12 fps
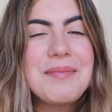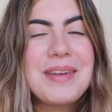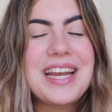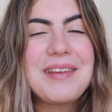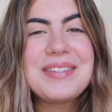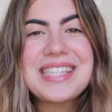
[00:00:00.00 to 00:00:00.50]
My
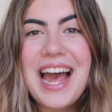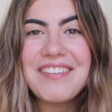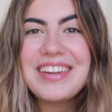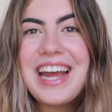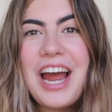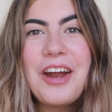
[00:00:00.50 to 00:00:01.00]
name is
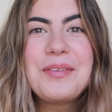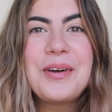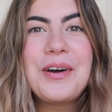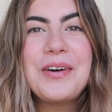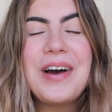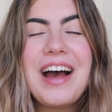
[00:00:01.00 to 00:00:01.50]
Abby. I hope
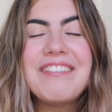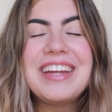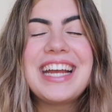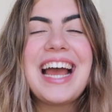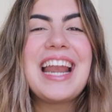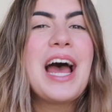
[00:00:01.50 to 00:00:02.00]
you're all
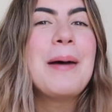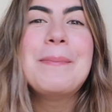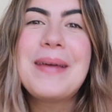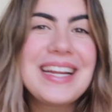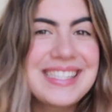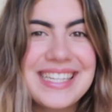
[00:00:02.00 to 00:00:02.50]
having an
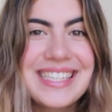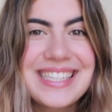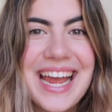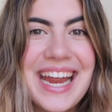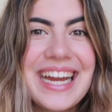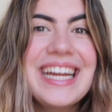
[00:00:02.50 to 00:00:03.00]
amazing
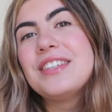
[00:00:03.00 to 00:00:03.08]
day.